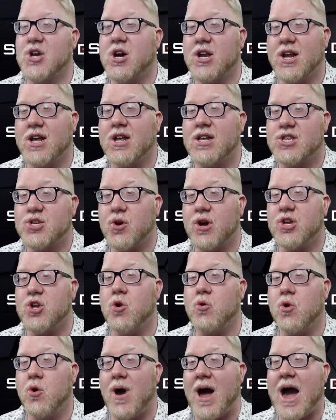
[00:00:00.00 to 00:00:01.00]
on on it, so I
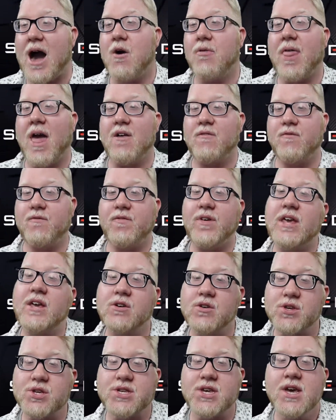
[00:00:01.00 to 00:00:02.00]
don't know how that
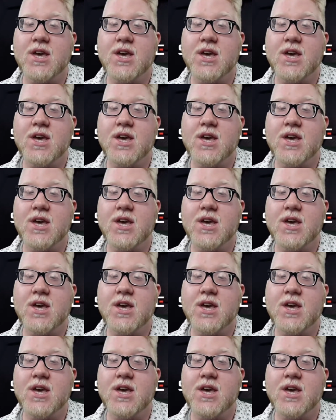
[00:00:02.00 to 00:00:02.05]
feels